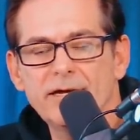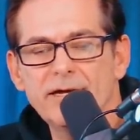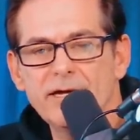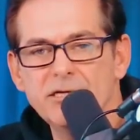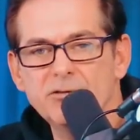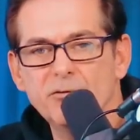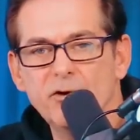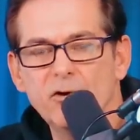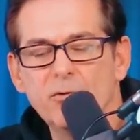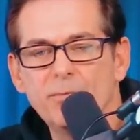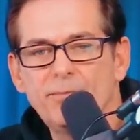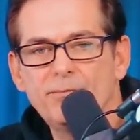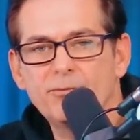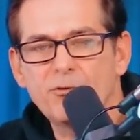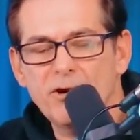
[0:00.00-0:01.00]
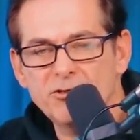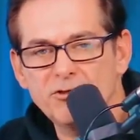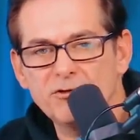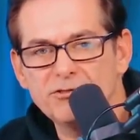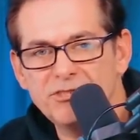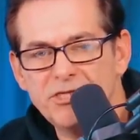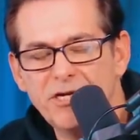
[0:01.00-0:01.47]
Israel
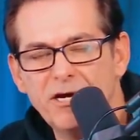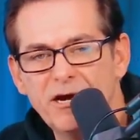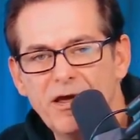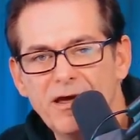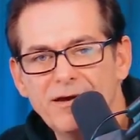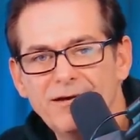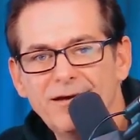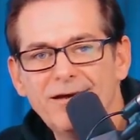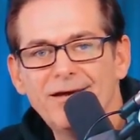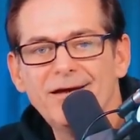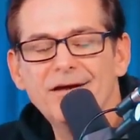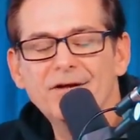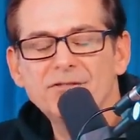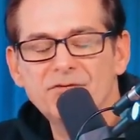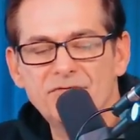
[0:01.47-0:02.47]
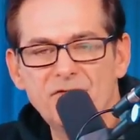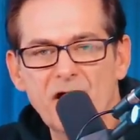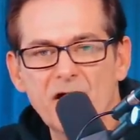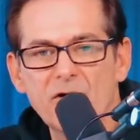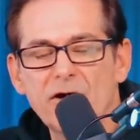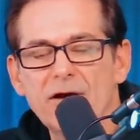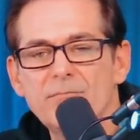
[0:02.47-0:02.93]
pressured CNN to
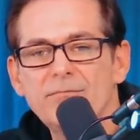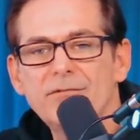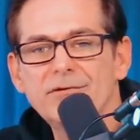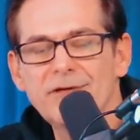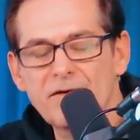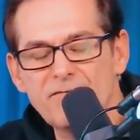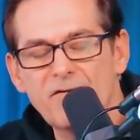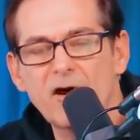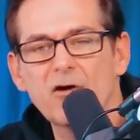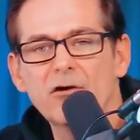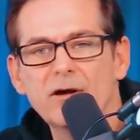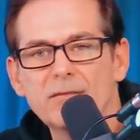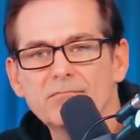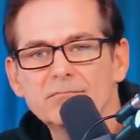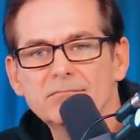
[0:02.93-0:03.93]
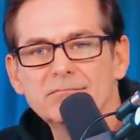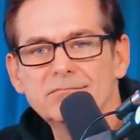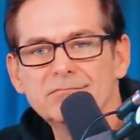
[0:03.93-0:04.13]
fire him. They fired him.